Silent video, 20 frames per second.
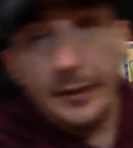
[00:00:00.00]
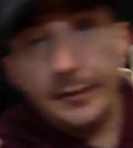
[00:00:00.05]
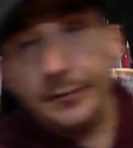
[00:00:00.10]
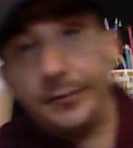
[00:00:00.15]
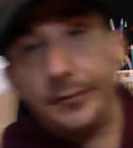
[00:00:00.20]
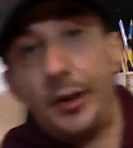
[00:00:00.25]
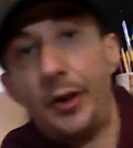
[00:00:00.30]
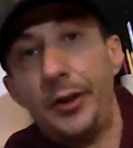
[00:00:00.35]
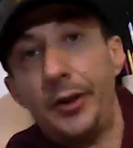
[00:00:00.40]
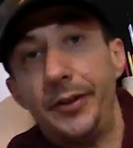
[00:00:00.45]

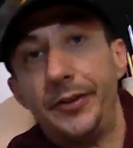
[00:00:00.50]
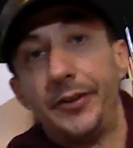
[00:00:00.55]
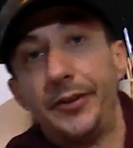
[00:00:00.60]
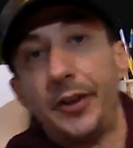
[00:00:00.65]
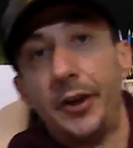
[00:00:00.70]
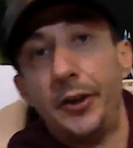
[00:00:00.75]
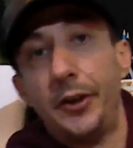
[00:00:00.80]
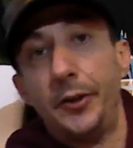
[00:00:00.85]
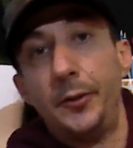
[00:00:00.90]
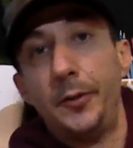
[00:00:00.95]
Right,
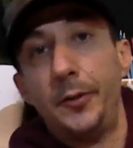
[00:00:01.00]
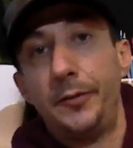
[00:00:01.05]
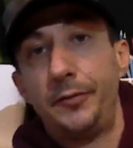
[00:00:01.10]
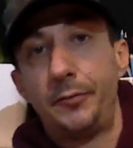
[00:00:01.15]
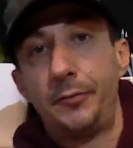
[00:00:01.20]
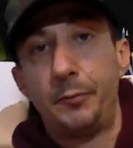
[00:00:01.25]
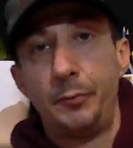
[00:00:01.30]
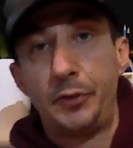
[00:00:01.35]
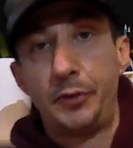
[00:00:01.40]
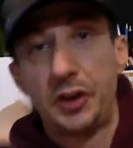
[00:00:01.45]
so
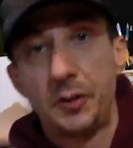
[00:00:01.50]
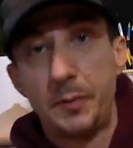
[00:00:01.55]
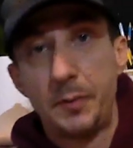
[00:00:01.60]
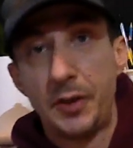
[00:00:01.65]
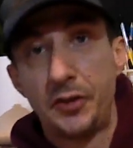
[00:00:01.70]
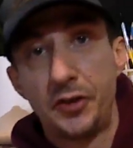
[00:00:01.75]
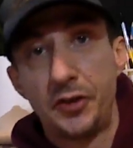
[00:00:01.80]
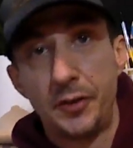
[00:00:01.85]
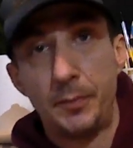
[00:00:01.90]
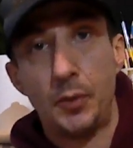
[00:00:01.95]
just
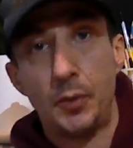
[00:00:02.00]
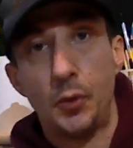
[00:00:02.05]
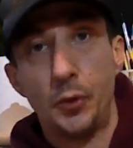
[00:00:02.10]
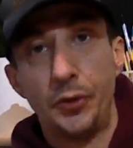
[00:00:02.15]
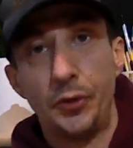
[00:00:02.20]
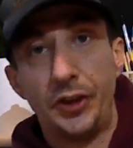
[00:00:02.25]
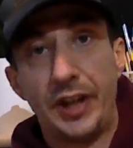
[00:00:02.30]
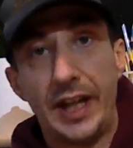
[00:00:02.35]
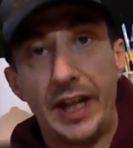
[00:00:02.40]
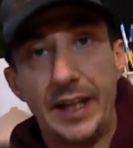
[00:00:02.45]
measured the bores
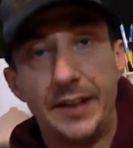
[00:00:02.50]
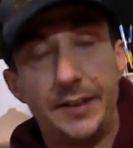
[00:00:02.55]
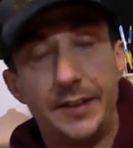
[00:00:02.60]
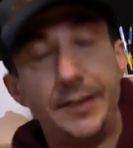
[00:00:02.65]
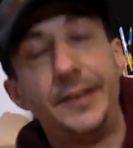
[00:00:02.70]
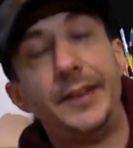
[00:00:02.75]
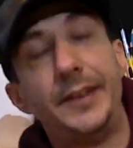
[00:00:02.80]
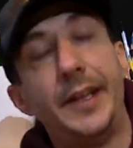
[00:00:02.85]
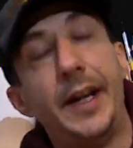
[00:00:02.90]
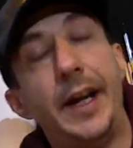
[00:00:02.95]
again,
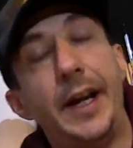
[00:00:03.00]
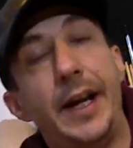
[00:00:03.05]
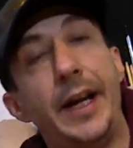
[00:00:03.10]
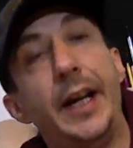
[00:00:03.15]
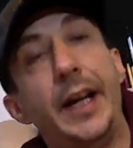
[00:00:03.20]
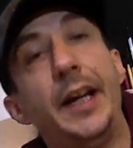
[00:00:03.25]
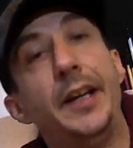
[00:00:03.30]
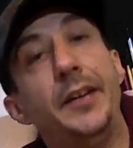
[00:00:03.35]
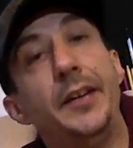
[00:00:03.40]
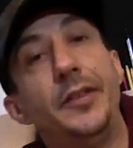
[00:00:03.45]

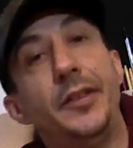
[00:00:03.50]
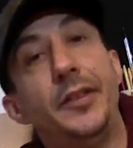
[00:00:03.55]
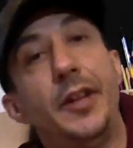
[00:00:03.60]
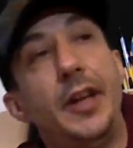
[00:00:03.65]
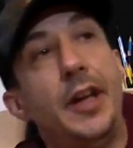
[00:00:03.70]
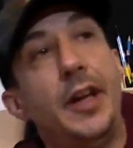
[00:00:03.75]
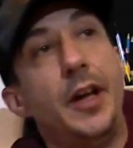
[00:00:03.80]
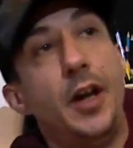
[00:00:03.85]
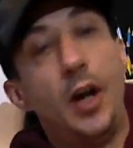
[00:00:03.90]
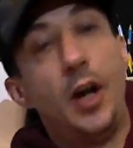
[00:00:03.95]
and
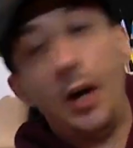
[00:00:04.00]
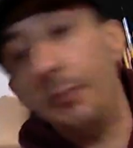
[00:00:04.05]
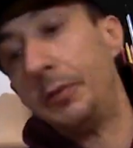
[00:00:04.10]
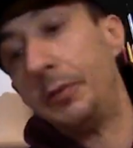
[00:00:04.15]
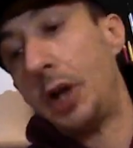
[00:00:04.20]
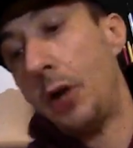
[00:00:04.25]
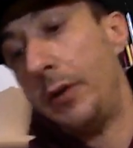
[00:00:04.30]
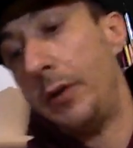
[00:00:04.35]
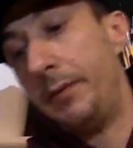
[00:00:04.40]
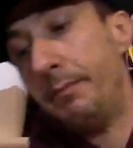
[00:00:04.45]
I'm
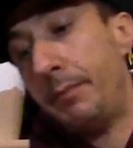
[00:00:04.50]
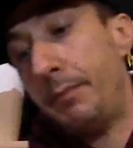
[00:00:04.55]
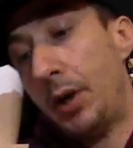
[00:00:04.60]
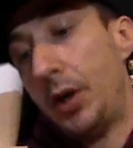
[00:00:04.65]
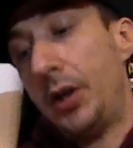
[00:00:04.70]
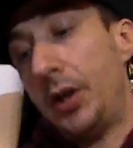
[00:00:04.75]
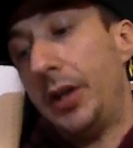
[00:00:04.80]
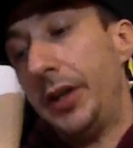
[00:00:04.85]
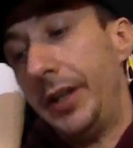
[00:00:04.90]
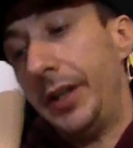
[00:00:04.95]
going
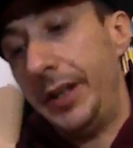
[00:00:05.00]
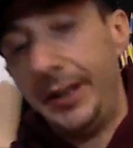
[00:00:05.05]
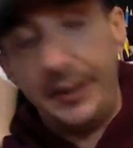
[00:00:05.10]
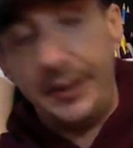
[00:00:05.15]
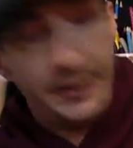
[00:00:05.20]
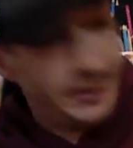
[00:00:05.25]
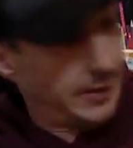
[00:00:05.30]
by